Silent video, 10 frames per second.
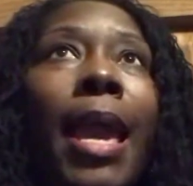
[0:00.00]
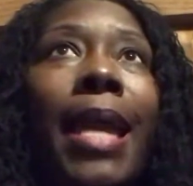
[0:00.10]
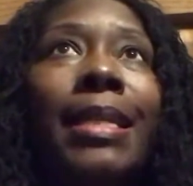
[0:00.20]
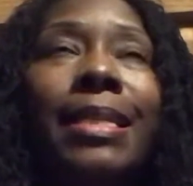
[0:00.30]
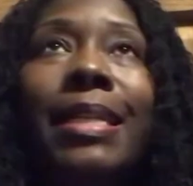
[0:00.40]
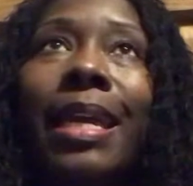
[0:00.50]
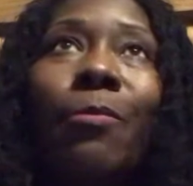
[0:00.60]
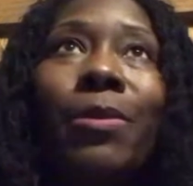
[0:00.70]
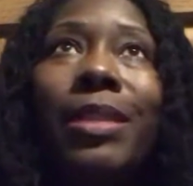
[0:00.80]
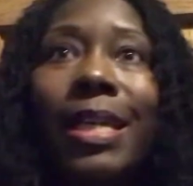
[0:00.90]
and
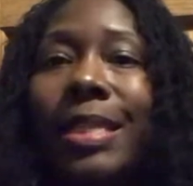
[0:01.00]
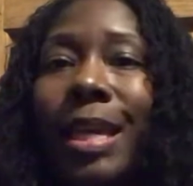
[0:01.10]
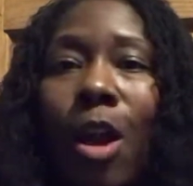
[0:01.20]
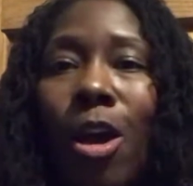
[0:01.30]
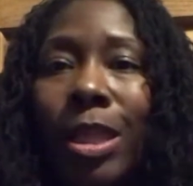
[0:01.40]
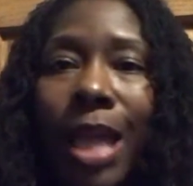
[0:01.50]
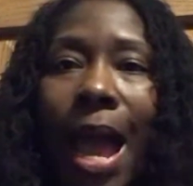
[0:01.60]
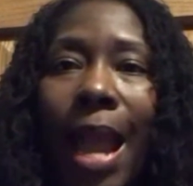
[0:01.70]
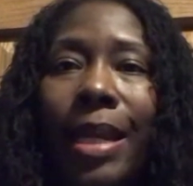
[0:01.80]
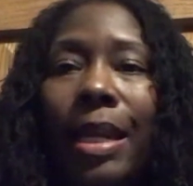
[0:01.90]
did what they said
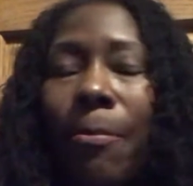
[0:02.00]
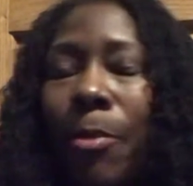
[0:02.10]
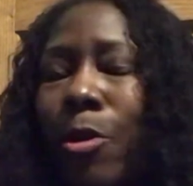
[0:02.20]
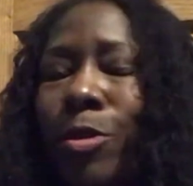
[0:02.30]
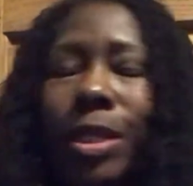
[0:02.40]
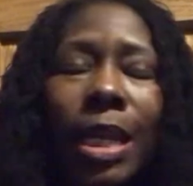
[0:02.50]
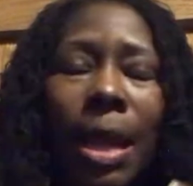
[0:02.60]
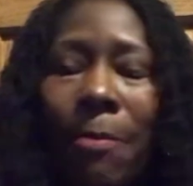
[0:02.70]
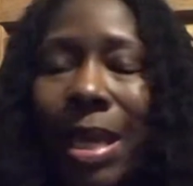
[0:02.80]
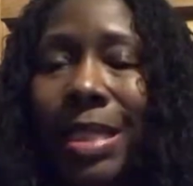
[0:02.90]
online and in person and
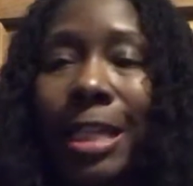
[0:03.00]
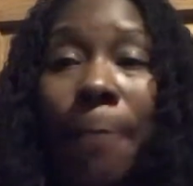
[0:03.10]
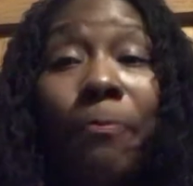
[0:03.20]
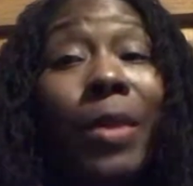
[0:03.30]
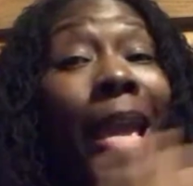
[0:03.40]
i messed up